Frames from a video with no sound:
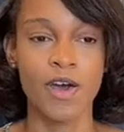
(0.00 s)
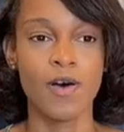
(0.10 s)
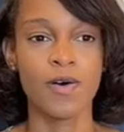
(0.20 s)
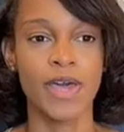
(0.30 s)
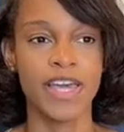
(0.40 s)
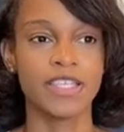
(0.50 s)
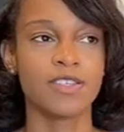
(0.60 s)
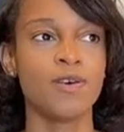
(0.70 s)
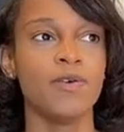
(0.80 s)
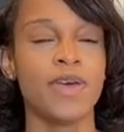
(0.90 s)
Okay,
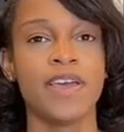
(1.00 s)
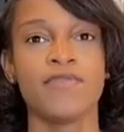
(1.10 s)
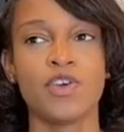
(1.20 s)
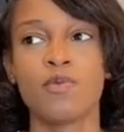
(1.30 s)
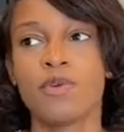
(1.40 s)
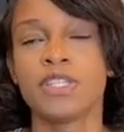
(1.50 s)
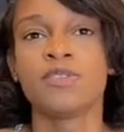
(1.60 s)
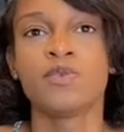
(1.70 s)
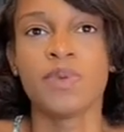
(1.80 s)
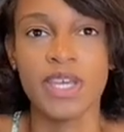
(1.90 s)
so if you want
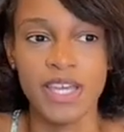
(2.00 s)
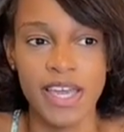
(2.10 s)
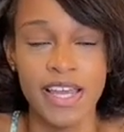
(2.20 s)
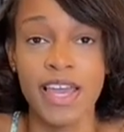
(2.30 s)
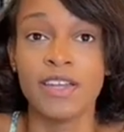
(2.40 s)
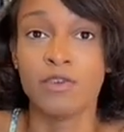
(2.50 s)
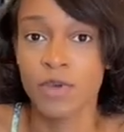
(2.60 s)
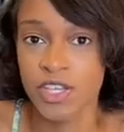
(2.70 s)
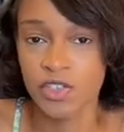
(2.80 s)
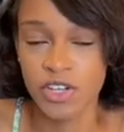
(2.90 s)
to be in a new
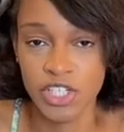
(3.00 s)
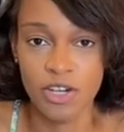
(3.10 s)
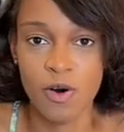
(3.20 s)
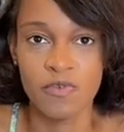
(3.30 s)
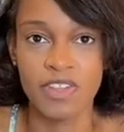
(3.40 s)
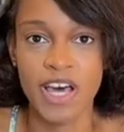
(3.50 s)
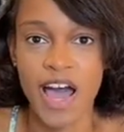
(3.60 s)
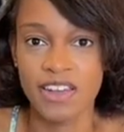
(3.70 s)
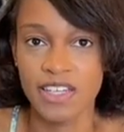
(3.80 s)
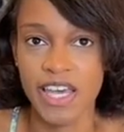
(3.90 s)
construction home for the
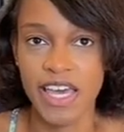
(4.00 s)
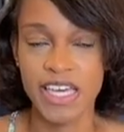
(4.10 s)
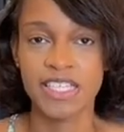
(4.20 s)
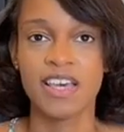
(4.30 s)
holidays,